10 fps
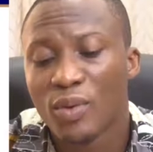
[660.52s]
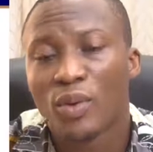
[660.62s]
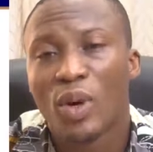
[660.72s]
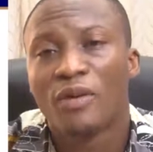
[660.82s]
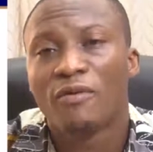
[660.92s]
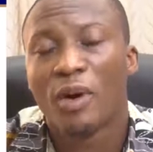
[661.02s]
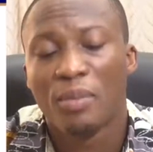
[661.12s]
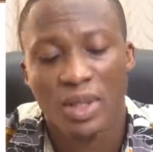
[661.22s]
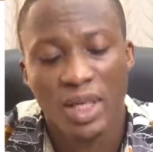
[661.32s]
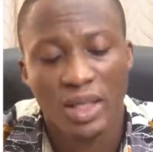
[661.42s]
required for
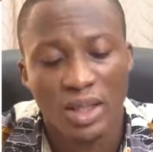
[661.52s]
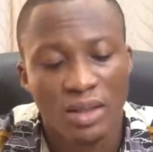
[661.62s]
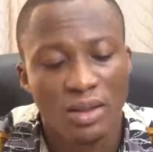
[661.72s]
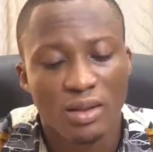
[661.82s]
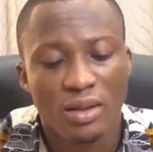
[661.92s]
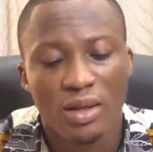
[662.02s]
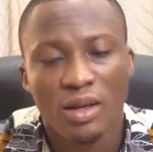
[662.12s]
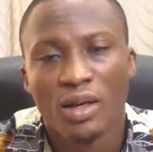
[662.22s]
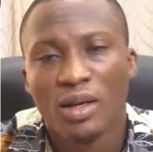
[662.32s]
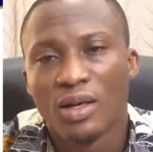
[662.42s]
applications
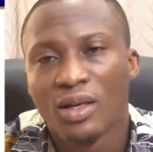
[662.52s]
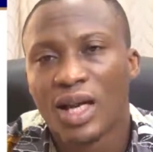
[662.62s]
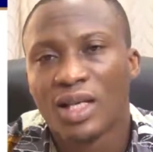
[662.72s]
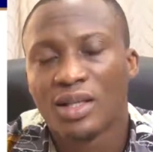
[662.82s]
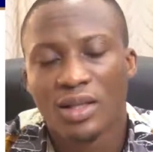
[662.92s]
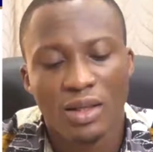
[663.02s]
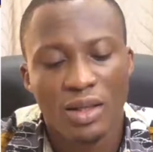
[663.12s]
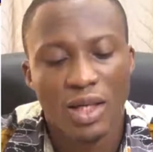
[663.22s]
that